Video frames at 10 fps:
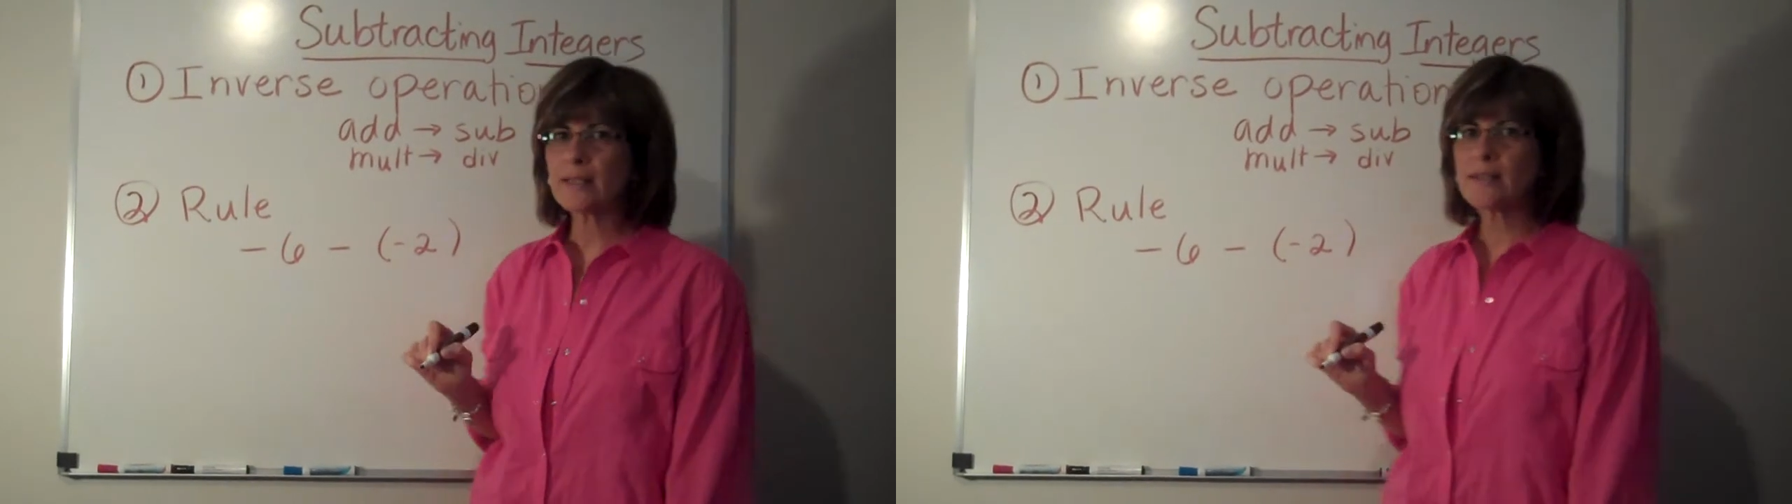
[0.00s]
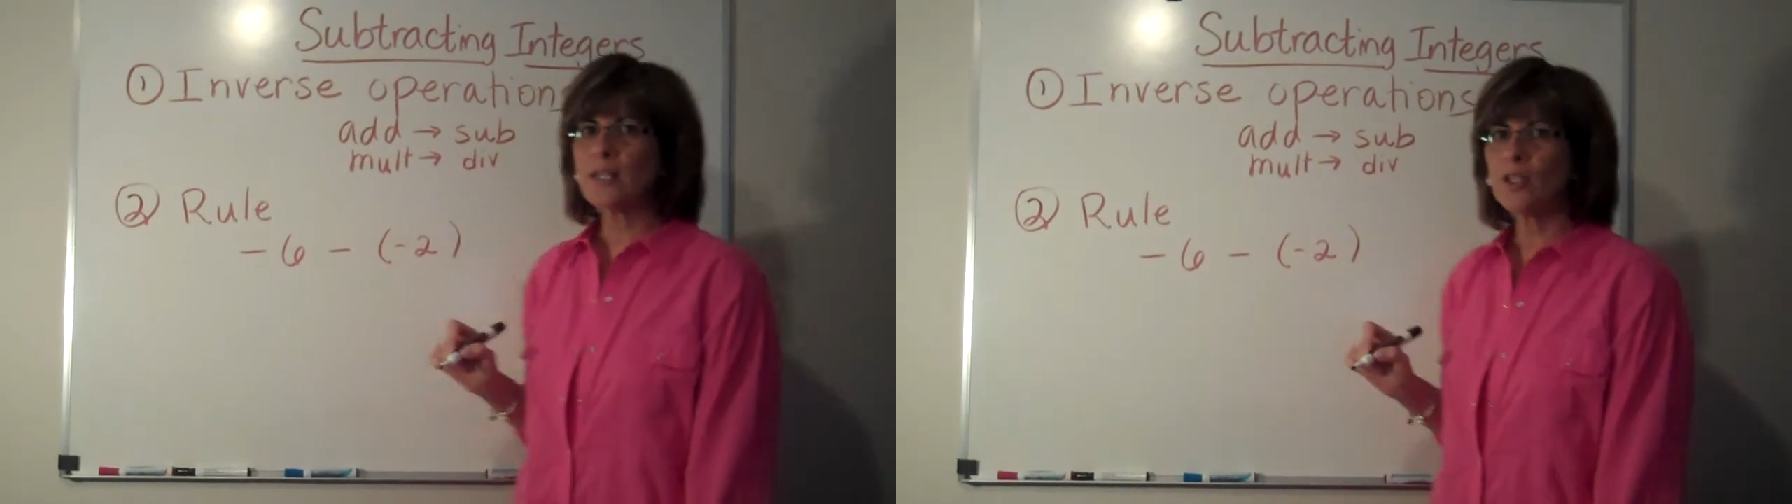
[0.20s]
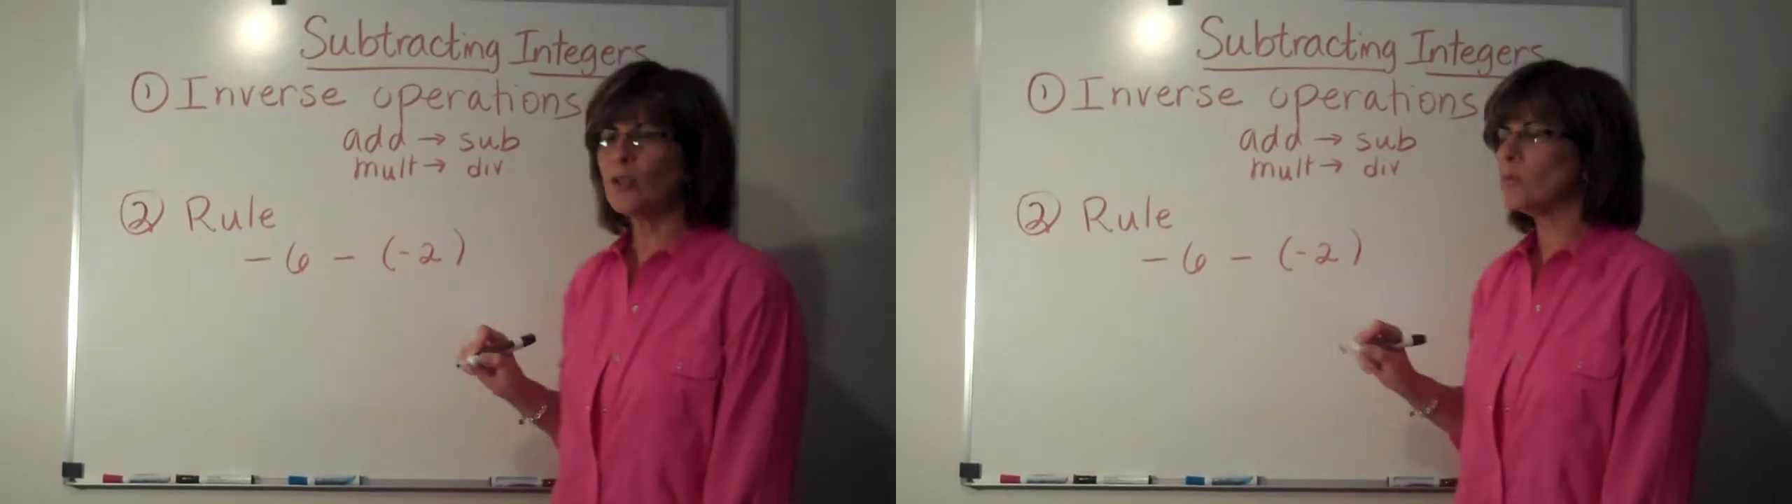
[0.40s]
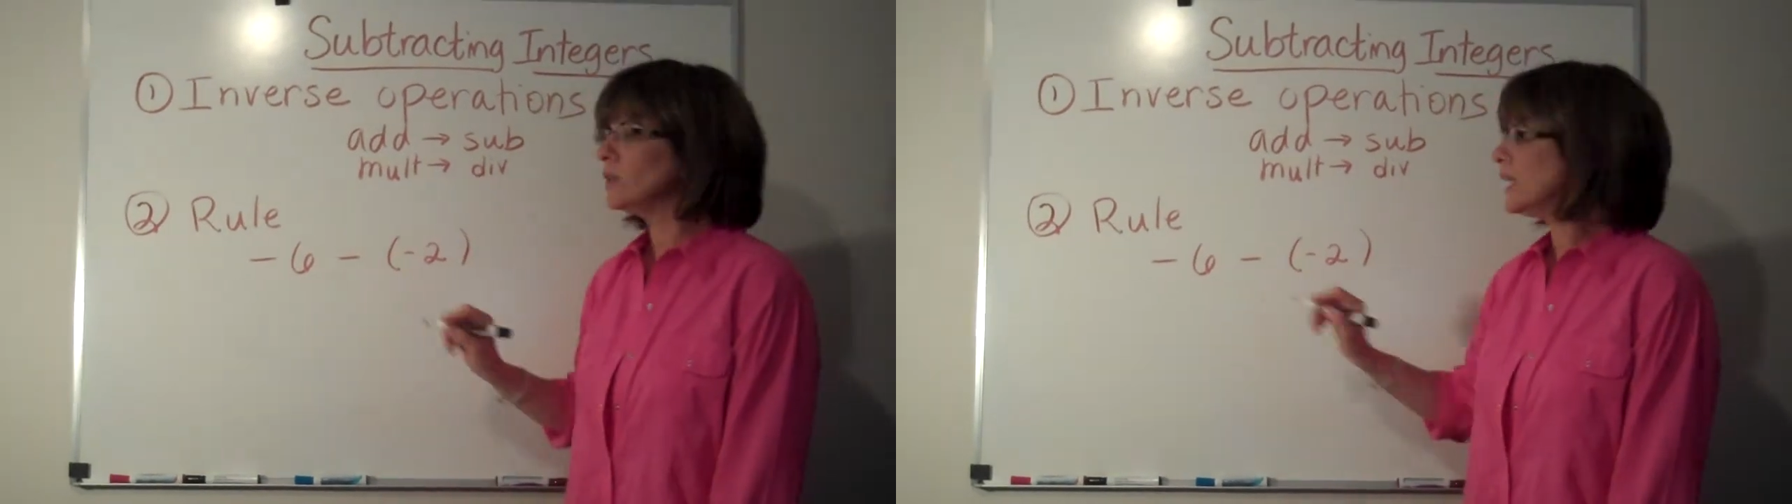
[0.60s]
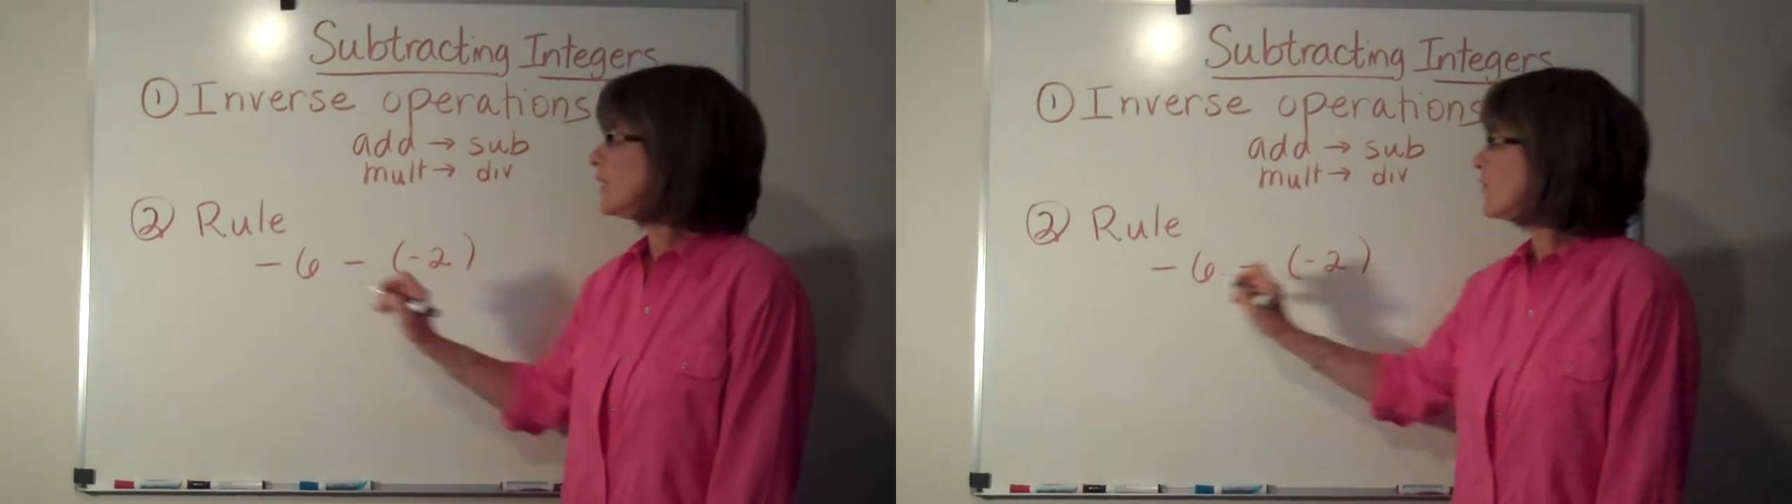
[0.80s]
is you
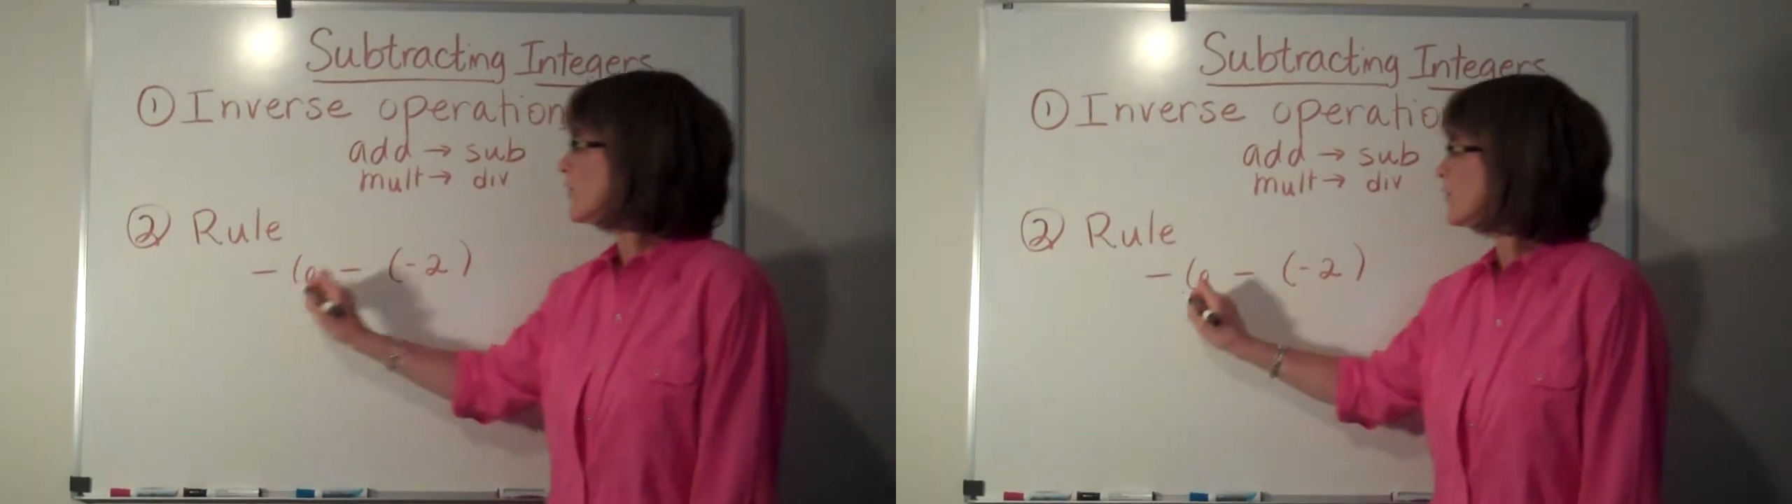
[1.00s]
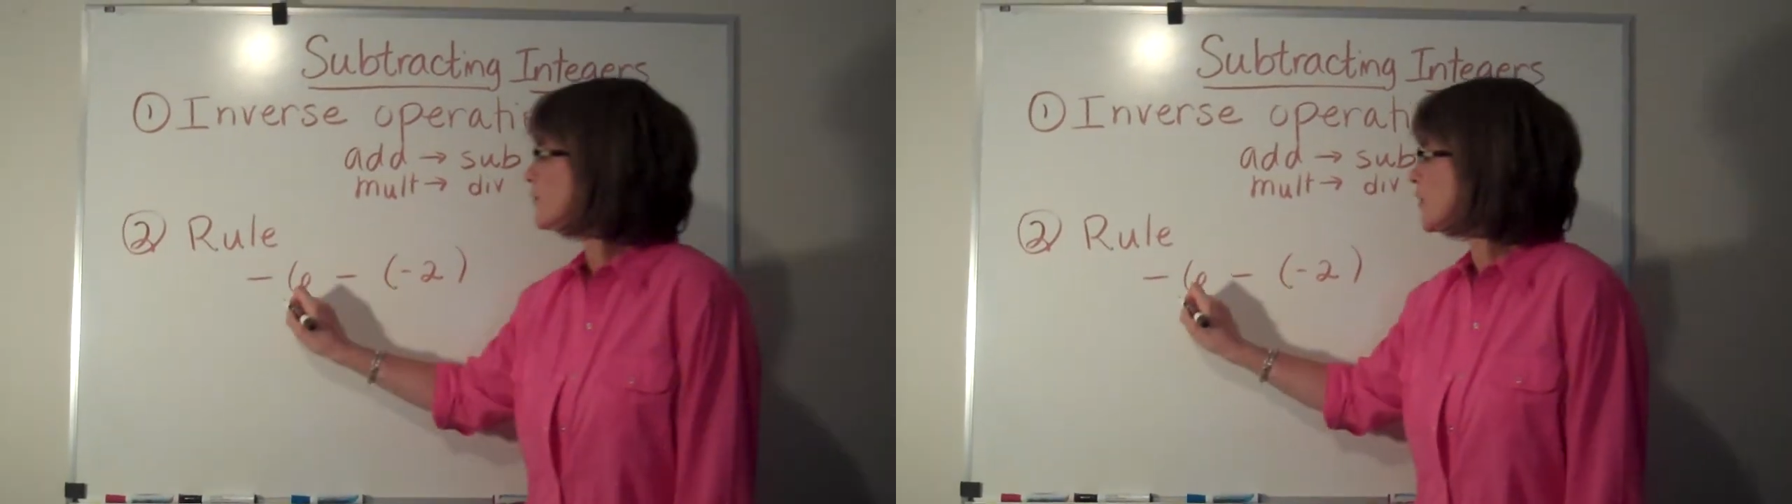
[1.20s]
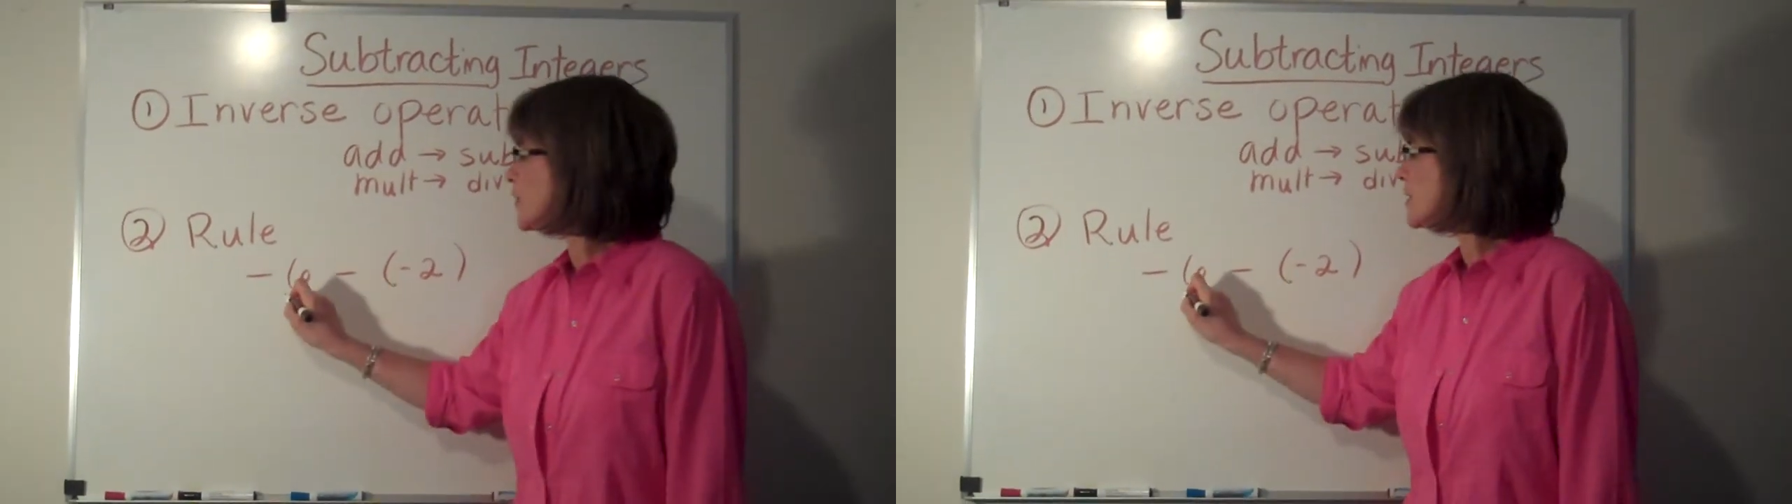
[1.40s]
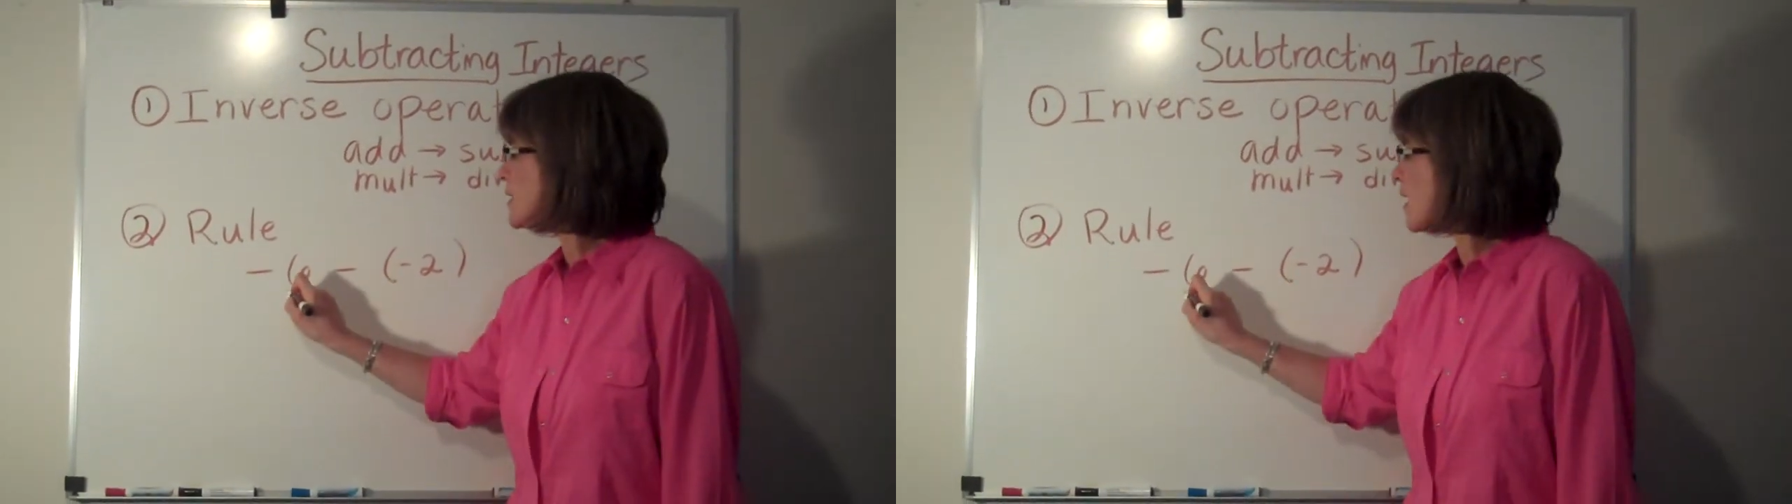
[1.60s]
leave the first